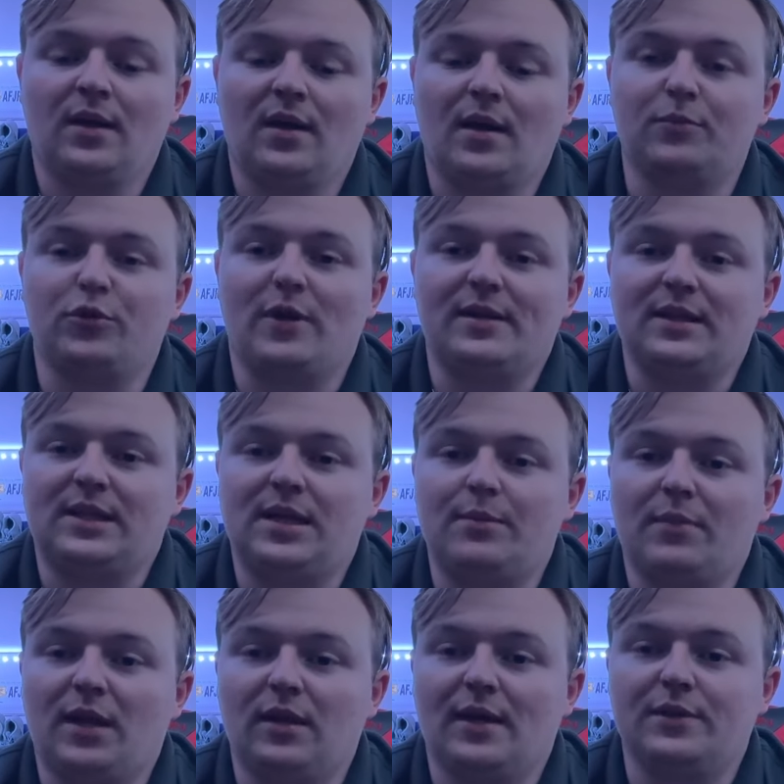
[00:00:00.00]
I'm trying to keep
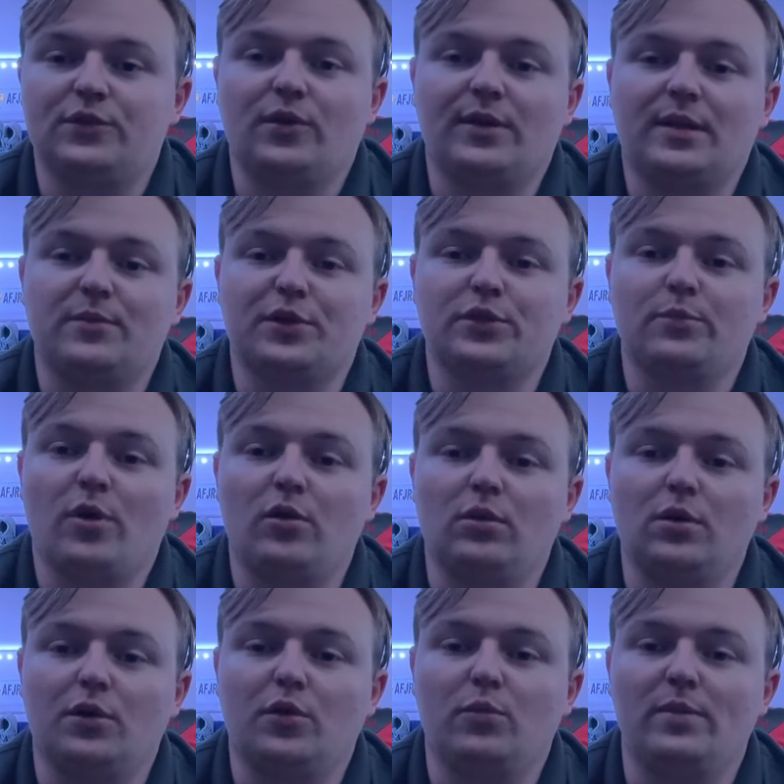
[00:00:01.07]
my lights on. I'm a small
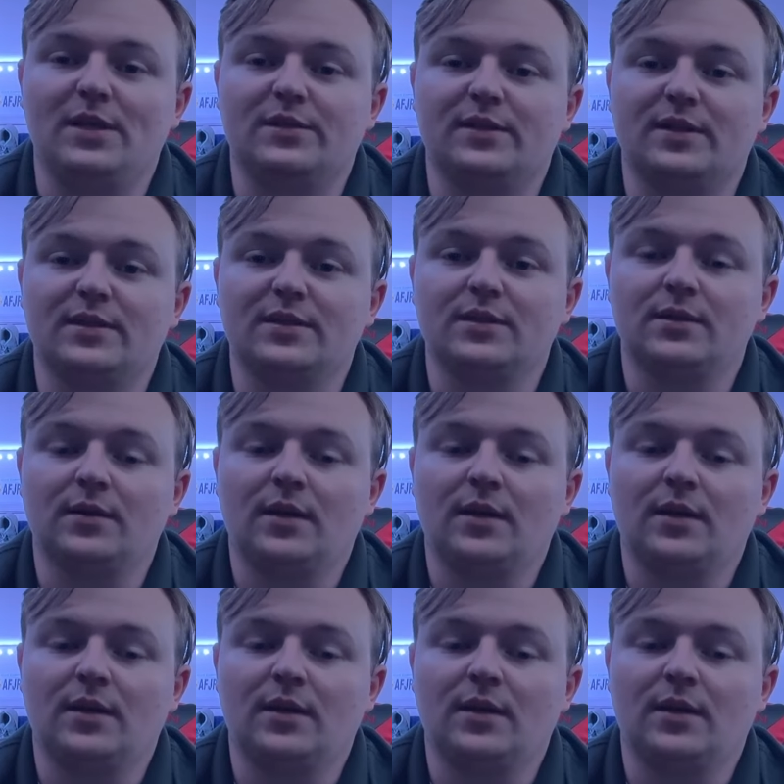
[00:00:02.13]
local business.